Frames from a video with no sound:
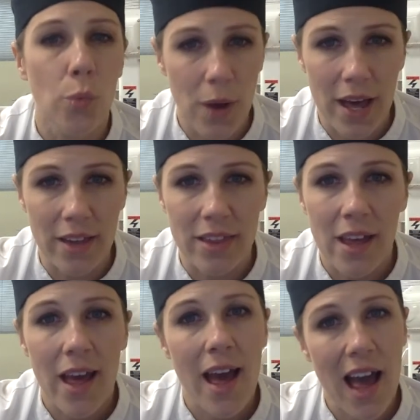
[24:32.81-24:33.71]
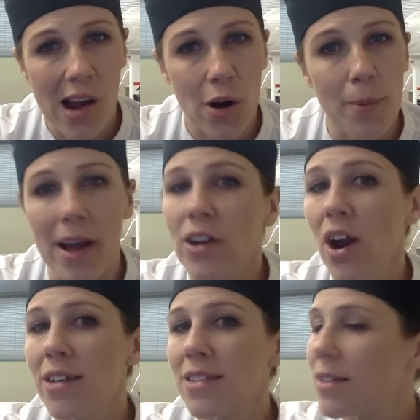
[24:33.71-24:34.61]
with our pie
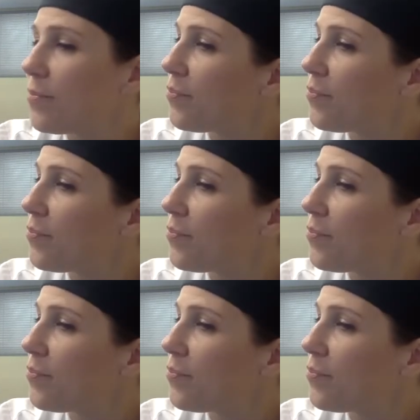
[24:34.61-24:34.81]
crust.